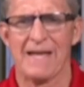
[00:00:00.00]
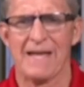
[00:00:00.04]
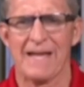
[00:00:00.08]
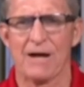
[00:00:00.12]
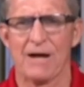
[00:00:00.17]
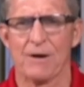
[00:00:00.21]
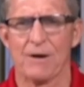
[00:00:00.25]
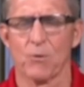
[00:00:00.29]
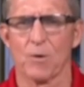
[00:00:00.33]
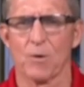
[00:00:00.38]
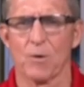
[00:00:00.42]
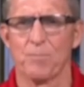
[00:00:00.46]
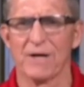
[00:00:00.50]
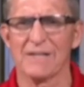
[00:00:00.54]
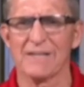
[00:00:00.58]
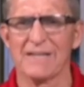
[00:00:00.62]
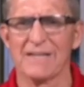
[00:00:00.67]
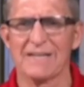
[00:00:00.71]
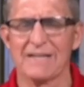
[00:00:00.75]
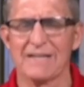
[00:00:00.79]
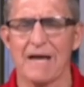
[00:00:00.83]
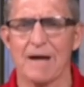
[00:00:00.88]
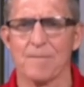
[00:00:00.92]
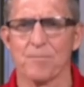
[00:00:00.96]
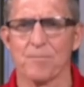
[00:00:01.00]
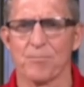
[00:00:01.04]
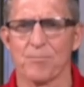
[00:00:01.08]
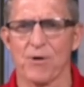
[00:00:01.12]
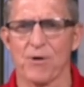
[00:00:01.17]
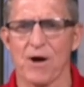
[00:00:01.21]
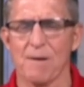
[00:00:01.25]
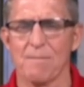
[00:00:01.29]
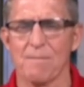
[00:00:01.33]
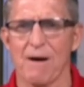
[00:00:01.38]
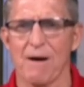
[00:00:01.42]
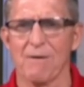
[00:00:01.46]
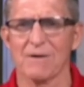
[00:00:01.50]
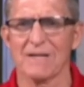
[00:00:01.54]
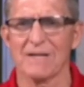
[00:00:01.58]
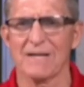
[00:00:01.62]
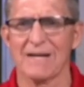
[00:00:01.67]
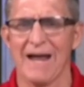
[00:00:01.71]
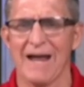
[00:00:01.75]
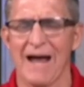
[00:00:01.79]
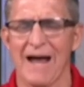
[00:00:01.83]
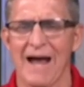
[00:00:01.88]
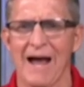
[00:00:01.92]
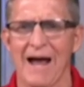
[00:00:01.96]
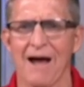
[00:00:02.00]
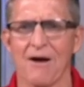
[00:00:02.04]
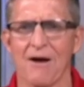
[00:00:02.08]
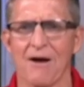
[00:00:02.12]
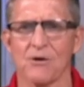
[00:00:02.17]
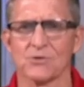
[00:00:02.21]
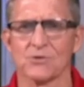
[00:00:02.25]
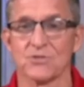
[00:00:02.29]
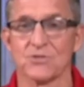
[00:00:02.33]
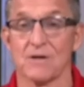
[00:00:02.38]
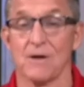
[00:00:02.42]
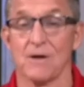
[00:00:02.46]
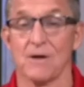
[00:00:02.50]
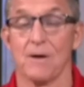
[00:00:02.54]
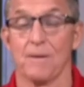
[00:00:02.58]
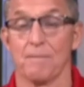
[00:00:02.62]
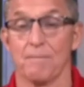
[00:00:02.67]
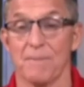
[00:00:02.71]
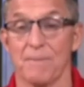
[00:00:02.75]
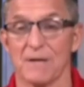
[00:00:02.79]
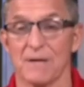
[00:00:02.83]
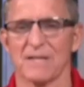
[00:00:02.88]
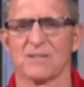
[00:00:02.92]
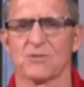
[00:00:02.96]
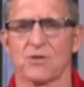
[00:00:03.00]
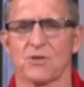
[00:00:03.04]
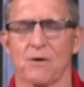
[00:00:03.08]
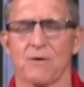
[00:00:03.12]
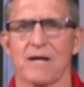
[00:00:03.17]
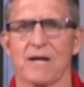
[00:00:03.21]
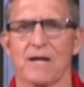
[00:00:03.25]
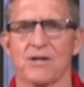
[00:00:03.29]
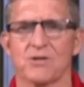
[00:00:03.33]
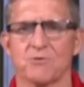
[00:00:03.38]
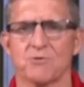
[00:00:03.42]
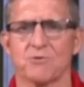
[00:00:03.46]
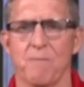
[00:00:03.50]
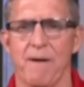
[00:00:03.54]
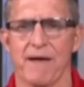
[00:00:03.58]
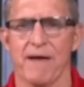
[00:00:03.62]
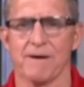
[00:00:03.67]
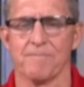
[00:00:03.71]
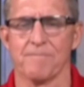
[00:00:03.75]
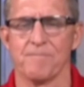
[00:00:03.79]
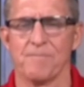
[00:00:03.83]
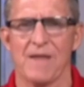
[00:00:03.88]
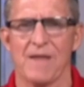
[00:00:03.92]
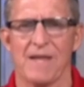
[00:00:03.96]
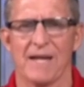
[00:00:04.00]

And we're building them primarily to house military age men.